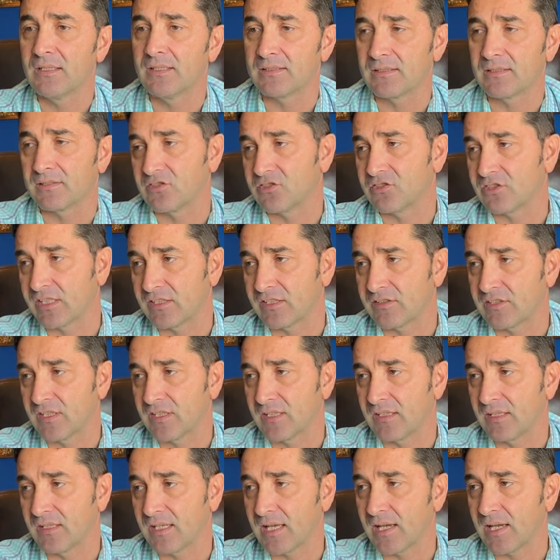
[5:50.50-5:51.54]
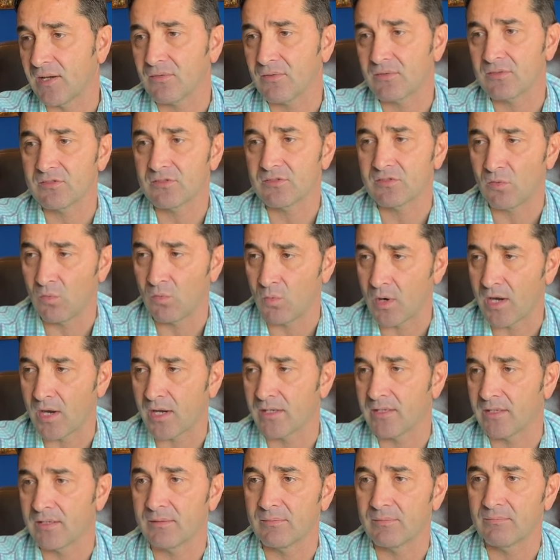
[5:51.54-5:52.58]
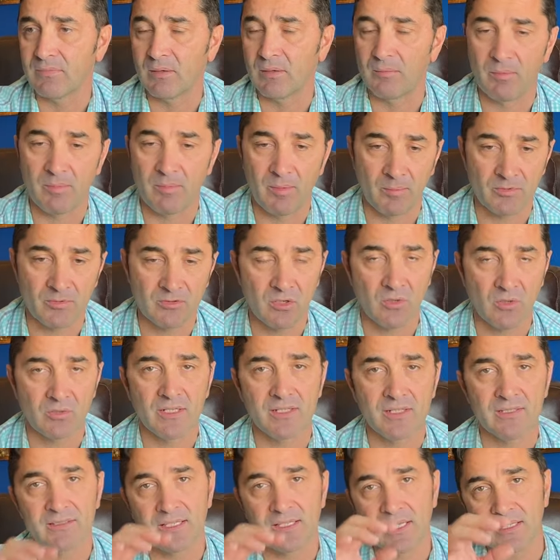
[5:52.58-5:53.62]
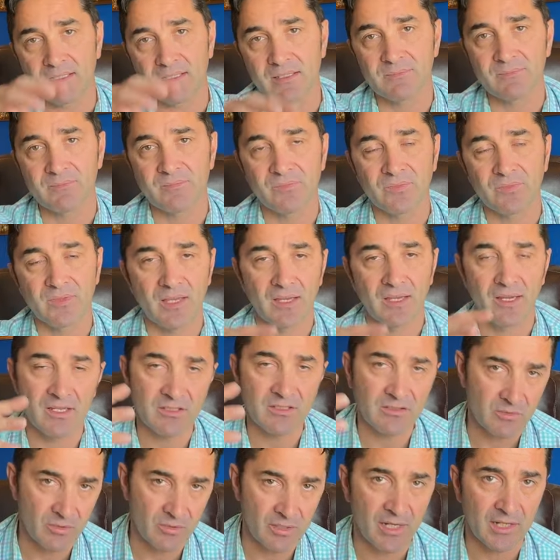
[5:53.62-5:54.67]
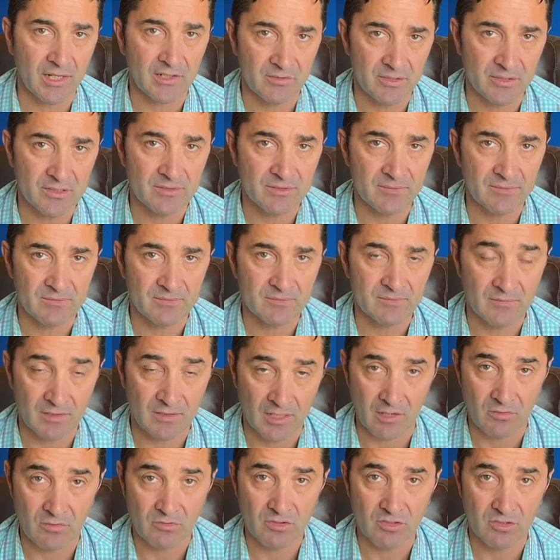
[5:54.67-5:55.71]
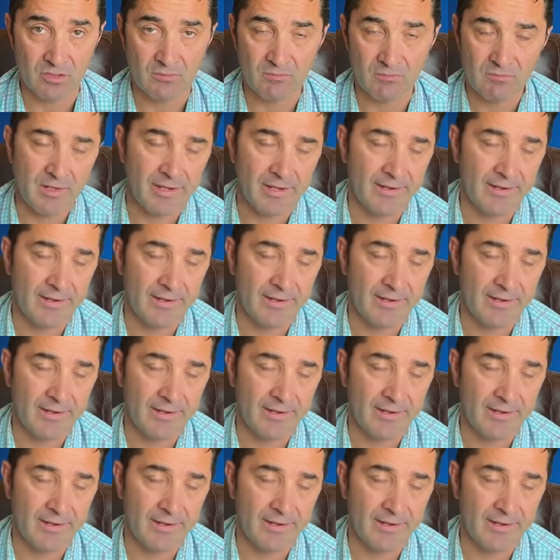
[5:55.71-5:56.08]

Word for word: It says 16 downs, one, blah, blah, blah. So they send S-300s, launch.